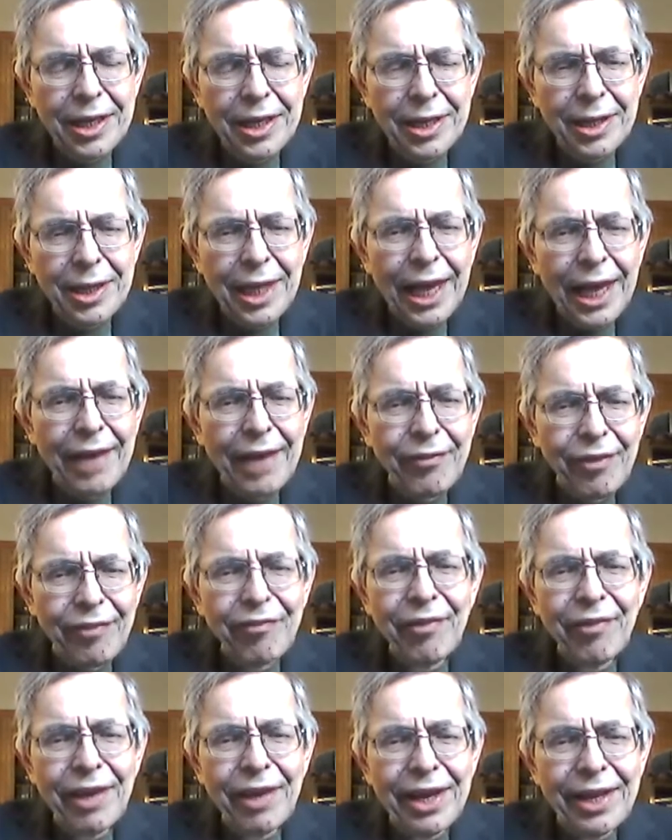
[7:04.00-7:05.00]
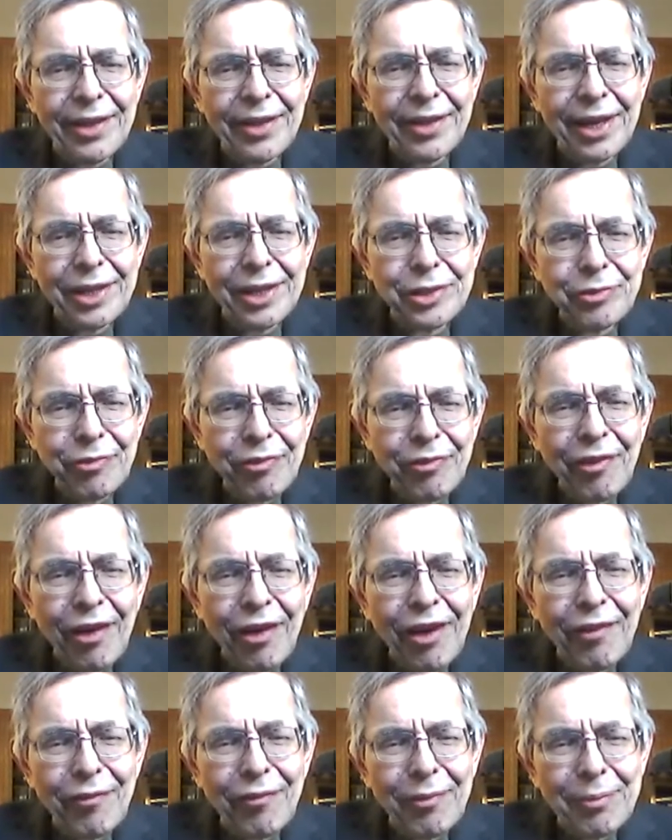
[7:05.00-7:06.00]
laugh at fate. That's
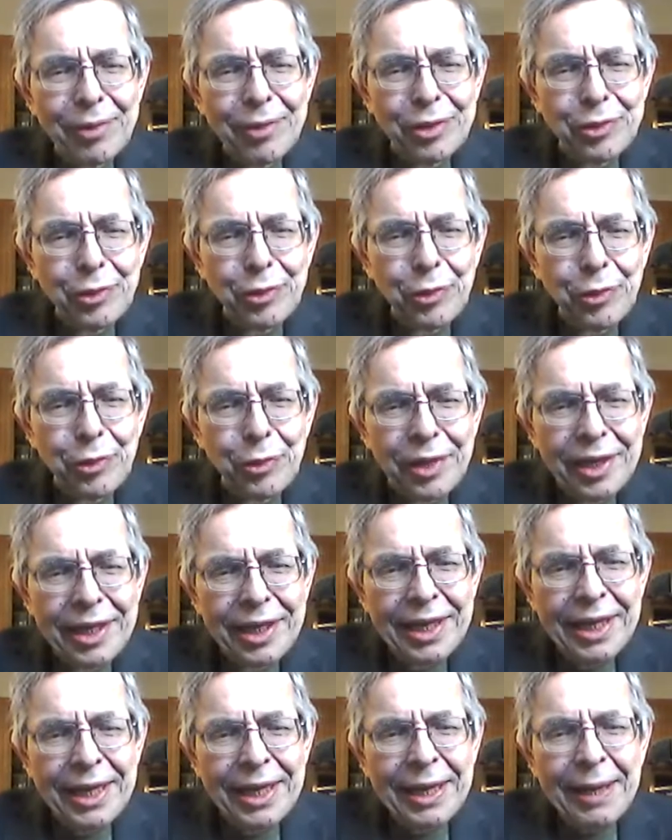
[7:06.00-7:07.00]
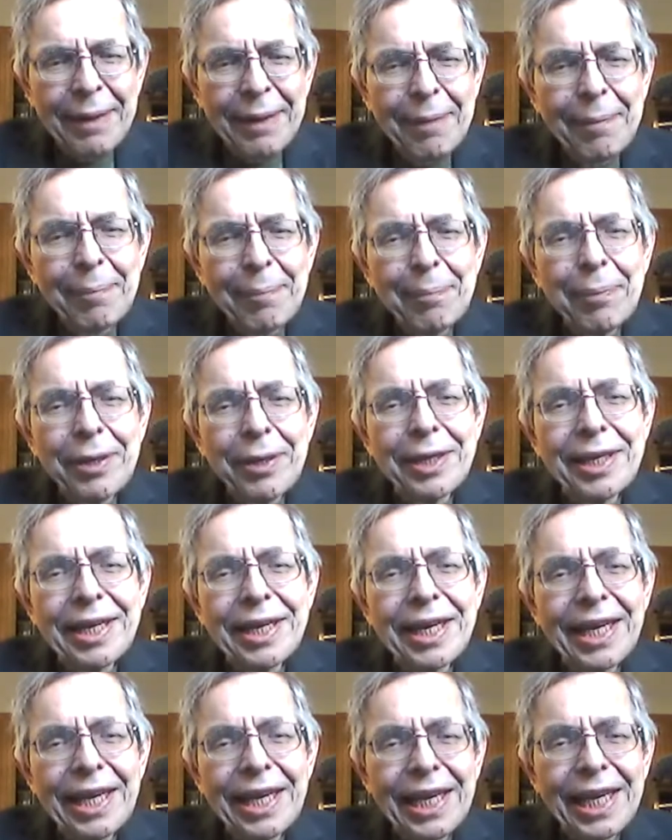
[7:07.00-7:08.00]
far from the truth. But
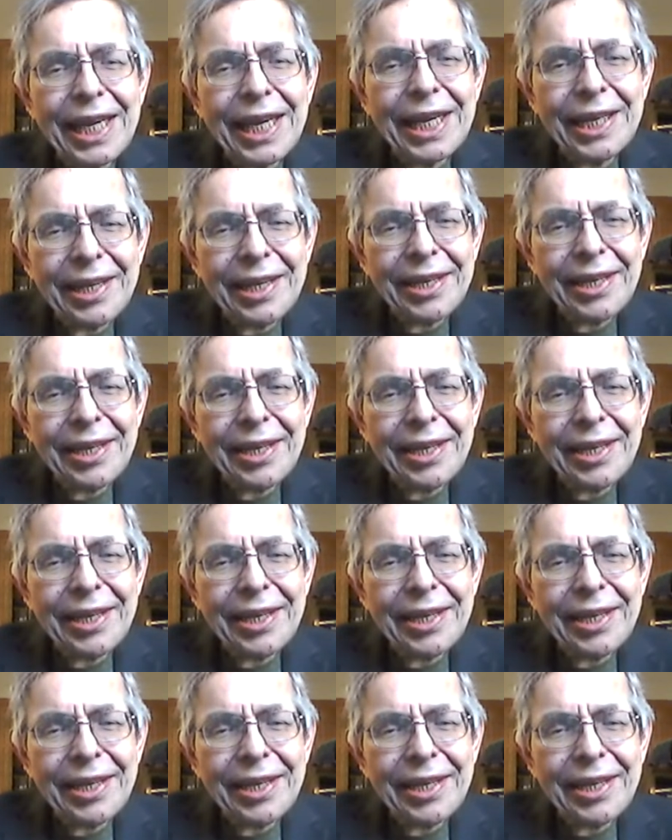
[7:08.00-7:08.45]
again,